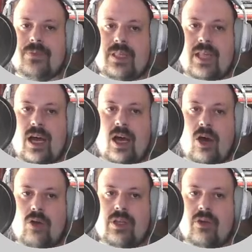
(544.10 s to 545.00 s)

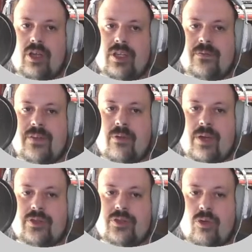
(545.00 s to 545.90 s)
now, the only other thing I
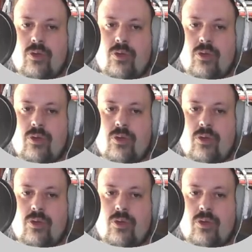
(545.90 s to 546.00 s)
want to show